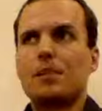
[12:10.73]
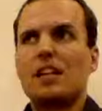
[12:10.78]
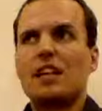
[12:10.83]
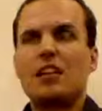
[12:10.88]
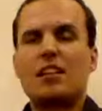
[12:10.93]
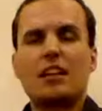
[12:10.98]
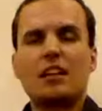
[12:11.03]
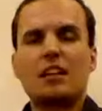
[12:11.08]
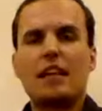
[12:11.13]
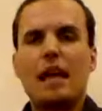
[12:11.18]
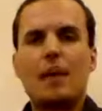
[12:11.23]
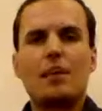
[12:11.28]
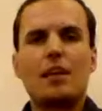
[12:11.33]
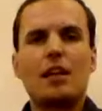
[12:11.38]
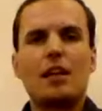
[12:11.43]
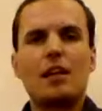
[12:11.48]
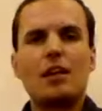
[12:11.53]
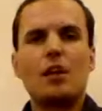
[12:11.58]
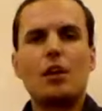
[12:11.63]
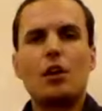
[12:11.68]
anything
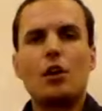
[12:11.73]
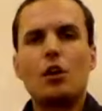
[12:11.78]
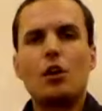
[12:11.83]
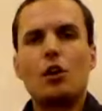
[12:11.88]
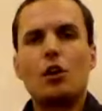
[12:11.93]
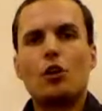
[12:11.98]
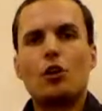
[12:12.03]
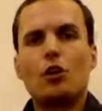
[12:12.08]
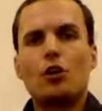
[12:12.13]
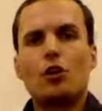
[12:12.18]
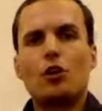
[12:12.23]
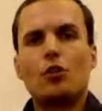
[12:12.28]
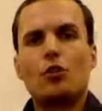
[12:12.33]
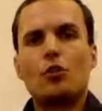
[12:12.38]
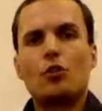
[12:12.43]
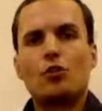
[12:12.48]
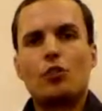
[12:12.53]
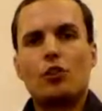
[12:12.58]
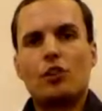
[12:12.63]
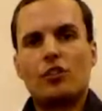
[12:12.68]
laminated,
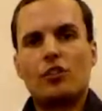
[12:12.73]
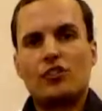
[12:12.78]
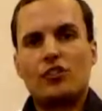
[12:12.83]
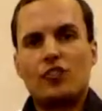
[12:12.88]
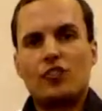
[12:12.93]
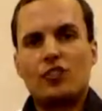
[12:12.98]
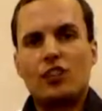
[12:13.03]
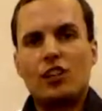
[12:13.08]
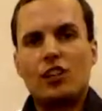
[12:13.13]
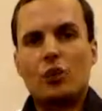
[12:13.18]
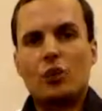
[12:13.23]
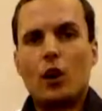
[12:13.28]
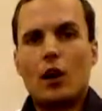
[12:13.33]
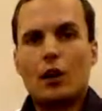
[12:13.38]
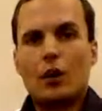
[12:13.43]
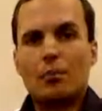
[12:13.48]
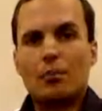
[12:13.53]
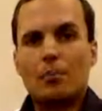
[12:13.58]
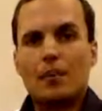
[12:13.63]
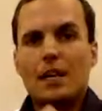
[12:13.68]
you can see the
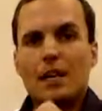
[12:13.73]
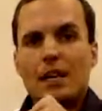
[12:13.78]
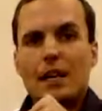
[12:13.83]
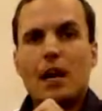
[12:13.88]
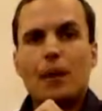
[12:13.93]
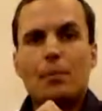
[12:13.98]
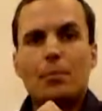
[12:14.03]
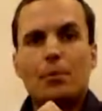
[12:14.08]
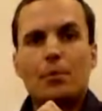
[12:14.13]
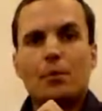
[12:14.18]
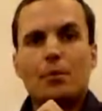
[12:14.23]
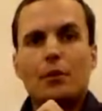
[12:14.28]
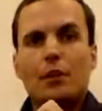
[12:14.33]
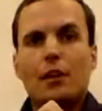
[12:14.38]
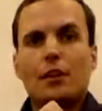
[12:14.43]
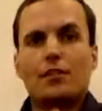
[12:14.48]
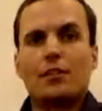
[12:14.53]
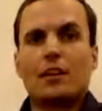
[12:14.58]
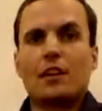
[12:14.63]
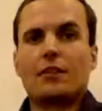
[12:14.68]
water bead up
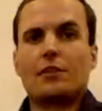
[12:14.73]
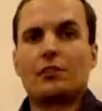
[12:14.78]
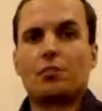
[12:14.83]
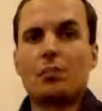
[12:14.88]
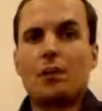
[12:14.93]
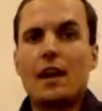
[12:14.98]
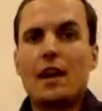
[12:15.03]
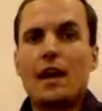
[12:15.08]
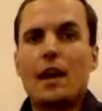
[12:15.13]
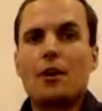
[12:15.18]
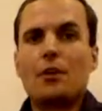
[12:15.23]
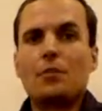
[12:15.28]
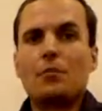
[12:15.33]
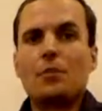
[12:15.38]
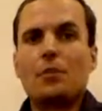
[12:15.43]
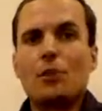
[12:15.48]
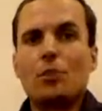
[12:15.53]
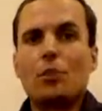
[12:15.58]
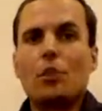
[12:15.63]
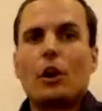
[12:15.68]
instead of spread out.
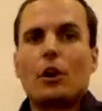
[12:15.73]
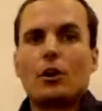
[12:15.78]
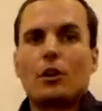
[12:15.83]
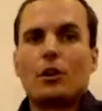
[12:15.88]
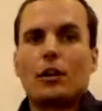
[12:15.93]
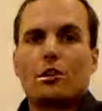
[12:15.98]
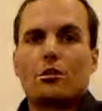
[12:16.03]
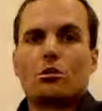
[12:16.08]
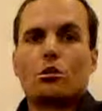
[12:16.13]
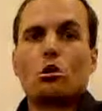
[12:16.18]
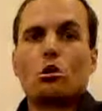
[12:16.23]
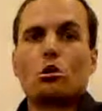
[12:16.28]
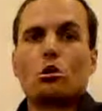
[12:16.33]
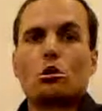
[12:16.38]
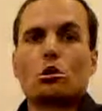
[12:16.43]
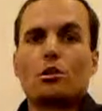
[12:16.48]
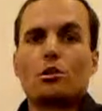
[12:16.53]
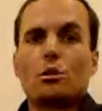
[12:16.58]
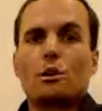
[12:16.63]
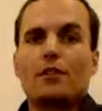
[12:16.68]
Water likes to
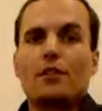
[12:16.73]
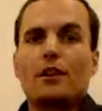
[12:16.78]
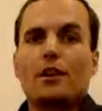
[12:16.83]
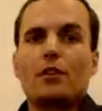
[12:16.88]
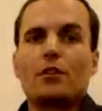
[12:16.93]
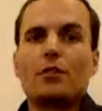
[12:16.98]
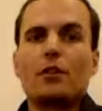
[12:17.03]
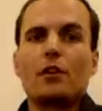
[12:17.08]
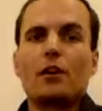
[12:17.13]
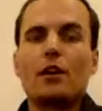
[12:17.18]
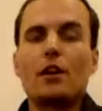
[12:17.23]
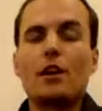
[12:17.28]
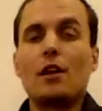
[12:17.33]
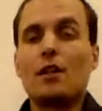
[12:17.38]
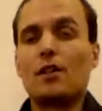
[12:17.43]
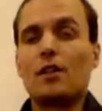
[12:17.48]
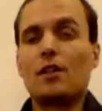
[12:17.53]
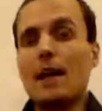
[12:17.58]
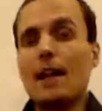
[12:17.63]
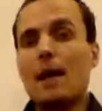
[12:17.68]
hold on to itself.
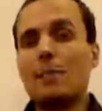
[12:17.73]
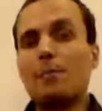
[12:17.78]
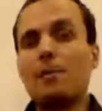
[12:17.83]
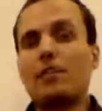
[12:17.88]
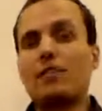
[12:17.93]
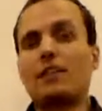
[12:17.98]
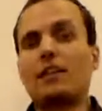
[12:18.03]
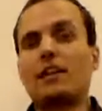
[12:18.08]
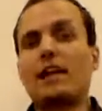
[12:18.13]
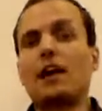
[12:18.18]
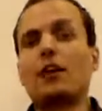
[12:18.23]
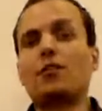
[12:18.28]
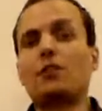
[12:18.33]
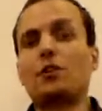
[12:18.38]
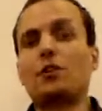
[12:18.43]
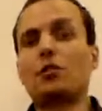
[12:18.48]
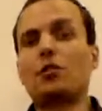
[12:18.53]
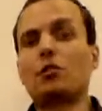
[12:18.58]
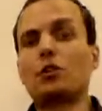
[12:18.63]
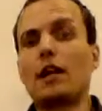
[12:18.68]
That happens in the
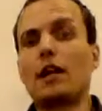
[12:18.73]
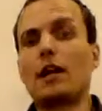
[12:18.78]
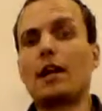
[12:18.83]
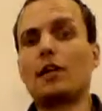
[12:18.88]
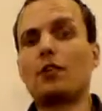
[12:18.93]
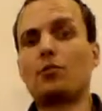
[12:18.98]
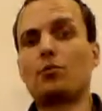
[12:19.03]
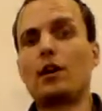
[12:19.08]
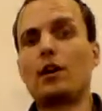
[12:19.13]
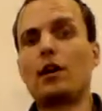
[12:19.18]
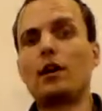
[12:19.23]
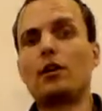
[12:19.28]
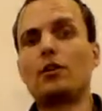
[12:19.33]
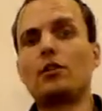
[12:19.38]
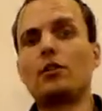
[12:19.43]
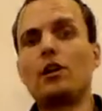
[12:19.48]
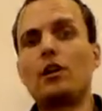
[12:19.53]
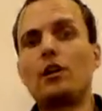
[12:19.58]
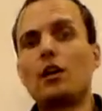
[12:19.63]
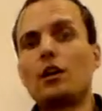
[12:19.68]
alveoli as
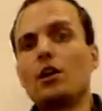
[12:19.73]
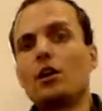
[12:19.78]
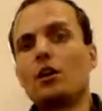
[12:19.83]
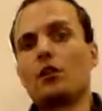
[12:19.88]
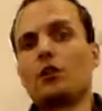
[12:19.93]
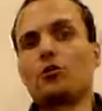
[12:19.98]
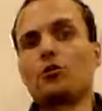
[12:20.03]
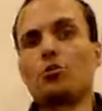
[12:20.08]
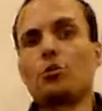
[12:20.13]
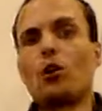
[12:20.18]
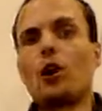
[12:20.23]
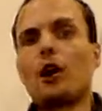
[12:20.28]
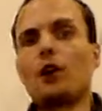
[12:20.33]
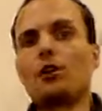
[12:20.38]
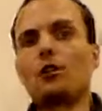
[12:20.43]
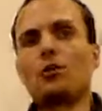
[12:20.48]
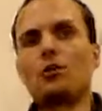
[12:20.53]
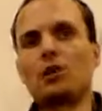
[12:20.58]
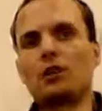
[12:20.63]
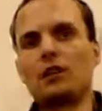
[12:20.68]
well. There's
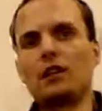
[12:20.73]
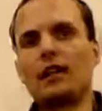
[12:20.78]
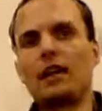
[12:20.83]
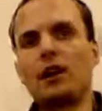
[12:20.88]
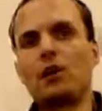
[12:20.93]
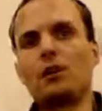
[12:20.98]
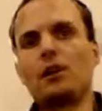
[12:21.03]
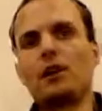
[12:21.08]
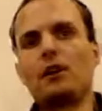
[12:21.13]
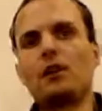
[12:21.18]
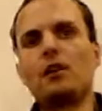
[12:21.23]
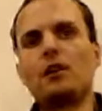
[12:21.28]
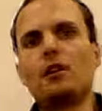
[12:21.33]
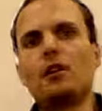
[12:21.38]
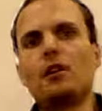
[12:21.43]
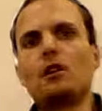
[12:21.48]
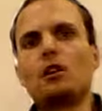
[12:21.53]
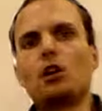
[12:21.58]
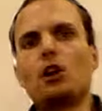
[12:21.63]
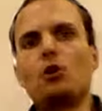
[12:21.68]
water or liquid
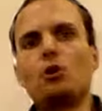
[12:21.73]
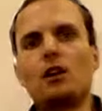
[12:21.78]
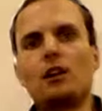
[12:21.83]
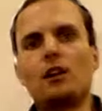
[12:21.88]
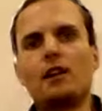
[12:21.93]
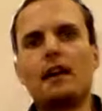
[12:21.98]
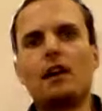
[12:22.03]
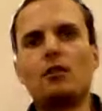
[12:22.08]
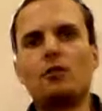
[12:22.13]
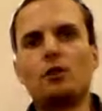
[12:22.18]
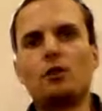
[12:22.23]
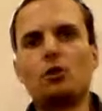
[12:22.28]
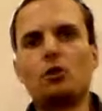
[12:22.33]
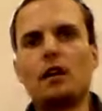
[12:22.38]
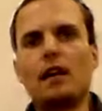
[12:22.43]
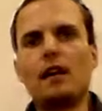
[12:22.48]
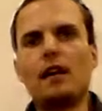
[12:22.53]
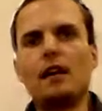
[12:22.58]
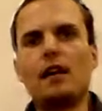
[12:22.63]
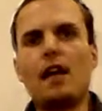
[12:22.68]
coating the
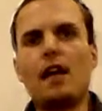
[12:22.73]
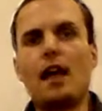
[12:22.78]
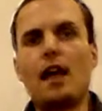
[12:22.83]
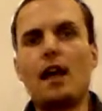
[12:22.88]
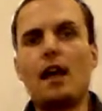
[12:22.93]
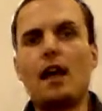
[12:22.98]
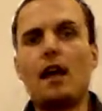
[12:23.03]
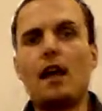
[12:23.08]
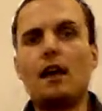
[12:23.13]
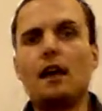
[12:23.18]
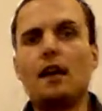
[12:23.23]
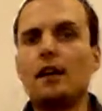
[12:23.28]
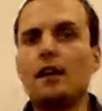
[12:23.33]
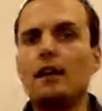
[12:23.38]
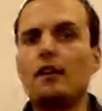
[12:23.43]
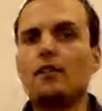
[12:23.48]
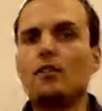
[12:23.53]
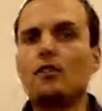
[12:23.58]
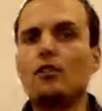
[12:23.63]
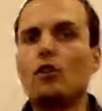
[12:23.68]
alveoli, and it
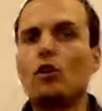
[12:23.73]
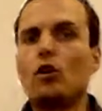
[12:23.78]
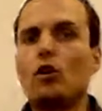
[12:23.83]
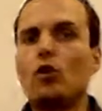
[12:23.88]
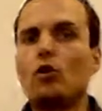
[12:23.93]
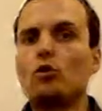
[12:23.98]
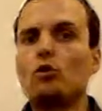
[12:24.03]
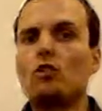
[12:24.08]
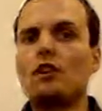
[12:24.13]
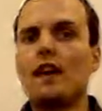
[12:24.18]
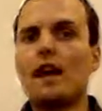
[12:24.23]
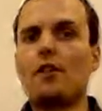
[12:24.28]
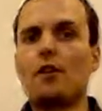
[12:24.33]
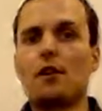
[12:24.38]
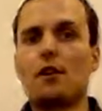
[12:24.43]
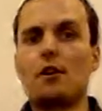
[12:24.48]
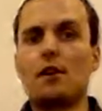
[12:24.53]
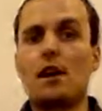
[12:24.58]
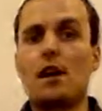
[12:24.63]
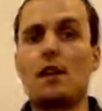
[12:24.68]
likes to hold
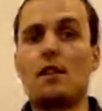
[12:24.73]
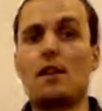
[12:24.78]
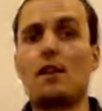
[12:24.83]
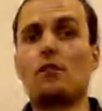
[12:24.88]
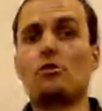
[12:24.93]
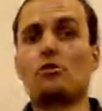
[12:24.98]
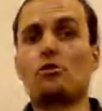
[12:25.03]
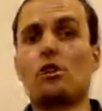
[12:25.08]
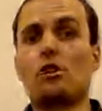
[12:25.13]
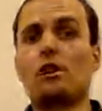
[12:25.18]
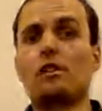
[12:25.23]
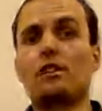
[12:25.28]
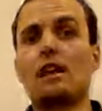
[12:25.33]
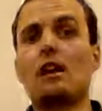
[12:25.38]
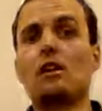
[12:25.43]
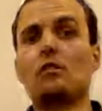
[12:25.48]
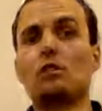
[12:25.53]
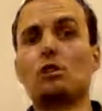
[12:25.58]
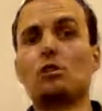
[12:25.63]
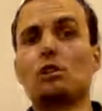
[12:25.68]
together, and that draws the
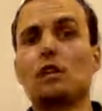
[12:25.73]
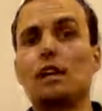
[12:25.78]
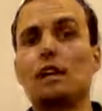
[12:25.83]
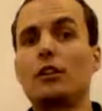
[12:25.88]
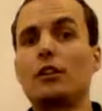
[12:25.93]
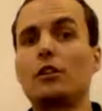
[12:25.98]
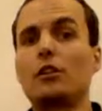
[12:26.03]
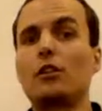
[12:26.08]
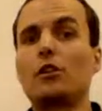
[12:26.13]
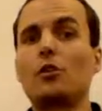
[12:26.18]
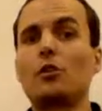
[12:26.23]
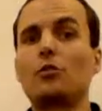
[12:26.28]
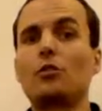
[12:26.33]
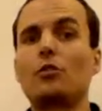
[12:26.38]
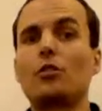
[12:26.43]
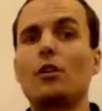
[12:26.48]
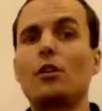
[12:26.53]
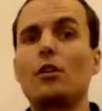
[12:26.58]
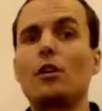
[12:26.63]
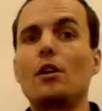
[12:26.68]
alveoli
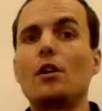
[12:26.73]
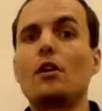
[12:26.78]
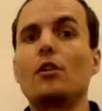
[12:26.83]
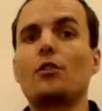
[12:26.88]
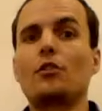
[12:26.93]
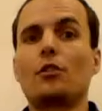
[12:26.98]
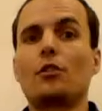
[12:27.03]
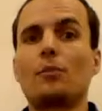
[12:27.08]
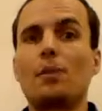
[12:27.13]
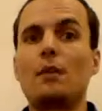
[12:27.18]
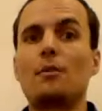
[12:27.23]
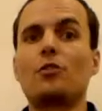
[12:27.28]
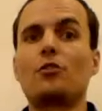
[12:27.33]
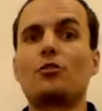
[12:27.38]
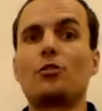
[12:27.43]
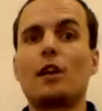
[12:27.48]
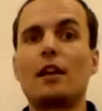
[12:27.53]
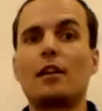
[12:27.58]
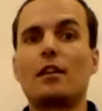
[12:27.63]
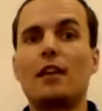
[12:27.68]
closed. So the
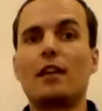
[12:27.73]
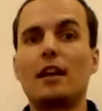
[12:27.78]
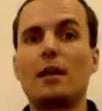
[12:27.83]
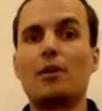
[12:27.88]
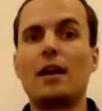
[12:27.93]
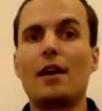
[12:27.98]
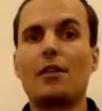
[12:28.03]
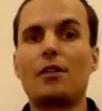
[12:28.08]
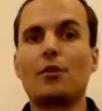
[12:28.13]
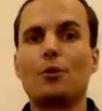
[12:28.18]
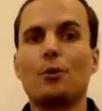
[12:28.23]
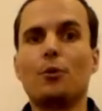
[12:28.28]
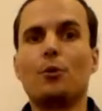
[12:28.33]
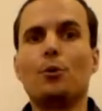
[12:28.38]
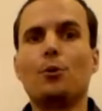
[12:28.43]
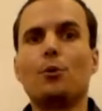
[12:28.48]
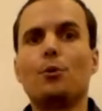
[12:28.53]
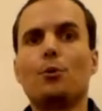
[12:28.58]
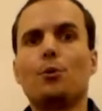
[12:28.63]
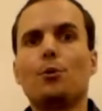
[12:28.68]
baby's trying to take a breath,
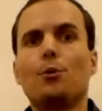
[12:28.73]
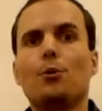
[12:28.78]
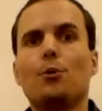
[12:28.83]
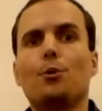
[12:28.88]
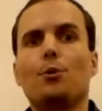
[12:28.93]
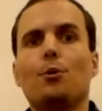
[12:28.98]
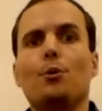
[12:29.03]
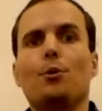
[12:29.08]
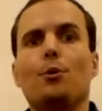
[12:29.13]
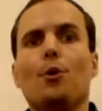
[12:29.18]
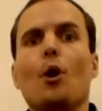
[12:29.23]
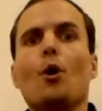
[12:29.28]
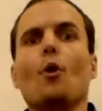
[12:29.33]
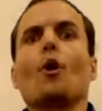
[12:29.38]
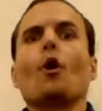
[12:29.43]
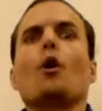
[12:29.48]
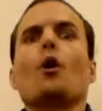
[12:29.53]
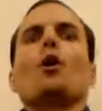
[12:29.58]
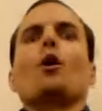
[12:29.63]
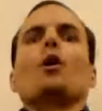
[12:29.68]
and
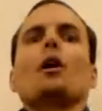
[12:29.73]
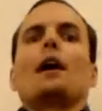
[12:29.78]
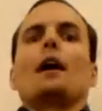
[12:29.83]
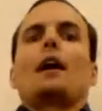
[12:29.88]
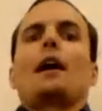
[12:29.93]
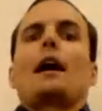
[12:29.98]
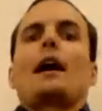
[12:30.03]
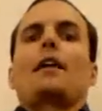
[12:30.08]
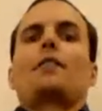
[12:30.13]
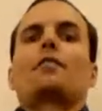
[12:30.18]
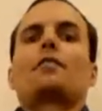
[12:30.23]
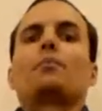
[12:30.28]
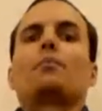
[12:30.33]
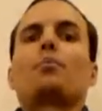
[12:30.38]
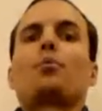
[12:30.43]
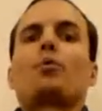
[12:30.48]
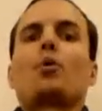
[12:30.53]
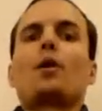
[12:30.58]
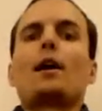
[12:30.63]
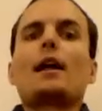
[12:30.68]
it has to
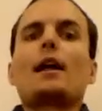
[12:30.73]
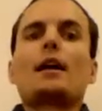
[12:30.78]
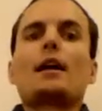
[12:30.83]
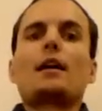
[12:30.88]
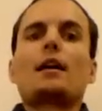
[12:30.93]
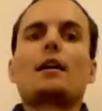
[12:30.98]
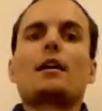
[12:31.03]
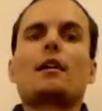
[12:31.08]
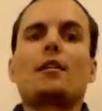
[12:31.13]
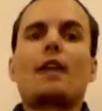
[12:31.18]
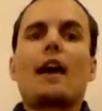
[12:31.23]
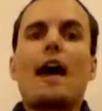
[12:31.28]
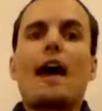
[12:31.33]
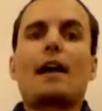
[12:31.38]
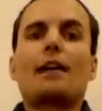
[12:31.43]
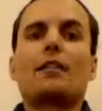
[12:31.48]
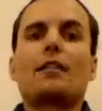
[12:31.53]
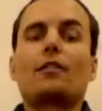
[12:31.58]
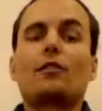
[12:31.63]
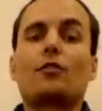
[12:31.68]
break
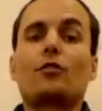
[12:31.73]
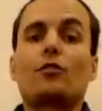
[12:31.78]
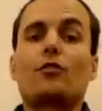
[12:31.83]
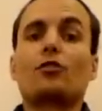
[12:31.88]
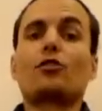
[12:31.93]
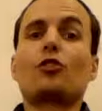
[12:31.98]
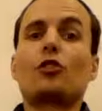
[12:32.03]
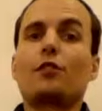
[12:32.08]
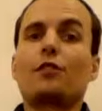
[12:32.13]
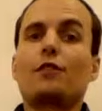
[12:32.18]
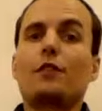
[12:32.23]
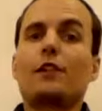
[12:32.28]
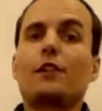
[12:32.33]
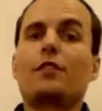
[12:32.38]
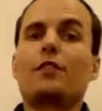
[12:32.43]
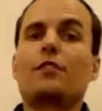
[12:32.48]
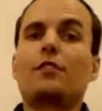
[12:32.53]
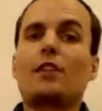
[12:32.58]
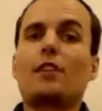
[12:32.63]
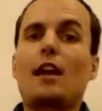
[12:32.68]
that
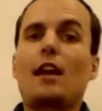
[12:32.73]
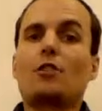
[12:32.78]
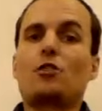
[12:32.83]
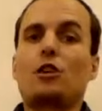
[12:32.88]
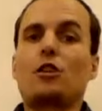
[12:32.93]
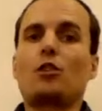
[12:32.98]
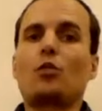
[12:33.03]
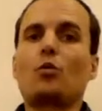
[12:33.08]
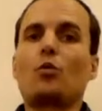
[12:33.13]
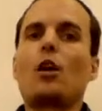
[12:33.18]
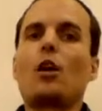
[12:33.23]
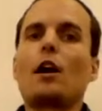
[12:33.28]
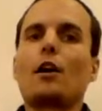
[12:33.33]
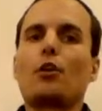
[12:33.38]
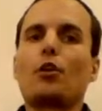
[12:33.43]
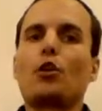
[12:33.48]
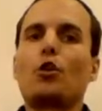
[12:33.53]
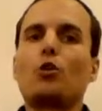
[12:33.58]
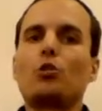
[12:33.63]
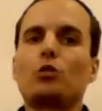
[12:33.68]
surface tension. The
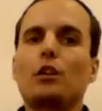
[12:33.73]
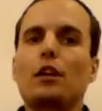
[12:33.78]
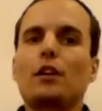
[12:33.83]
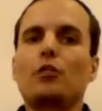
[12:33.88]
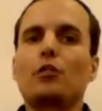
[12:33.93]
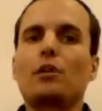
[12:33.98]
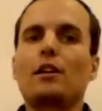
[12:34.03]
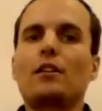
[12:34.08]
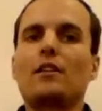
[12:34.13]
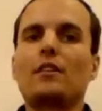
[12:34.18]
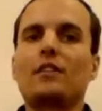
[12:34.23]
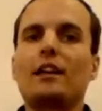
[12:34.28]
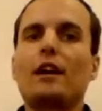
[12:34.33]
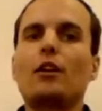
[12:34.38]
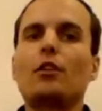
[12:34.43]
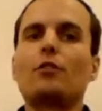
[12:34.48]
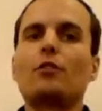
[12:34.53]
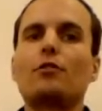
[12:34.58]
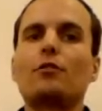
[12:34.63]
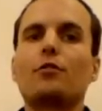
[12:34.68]
water holding to
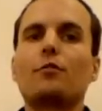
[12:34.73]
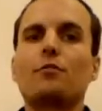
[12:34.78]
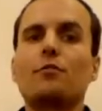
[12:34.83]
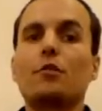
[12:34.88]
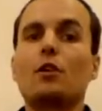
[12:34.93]
itself